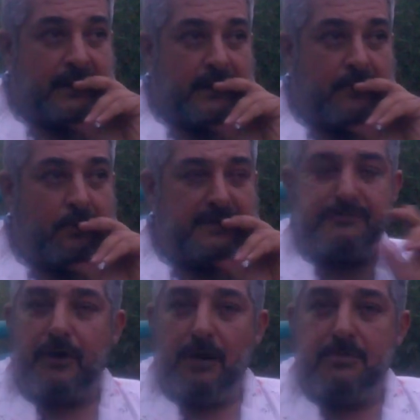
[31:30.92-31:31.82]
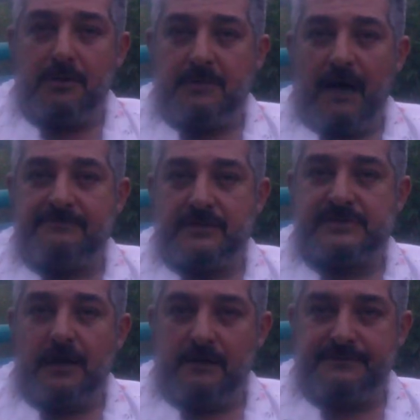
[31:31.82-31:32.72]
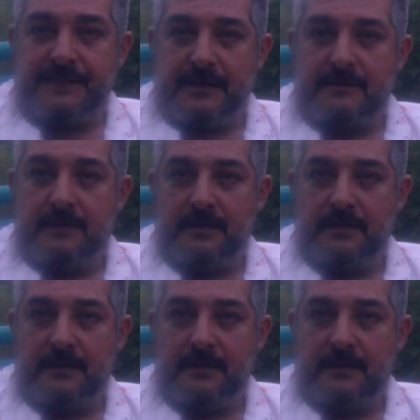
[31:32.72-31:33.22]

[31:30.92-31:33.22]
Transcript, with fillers: What problem have you solved then?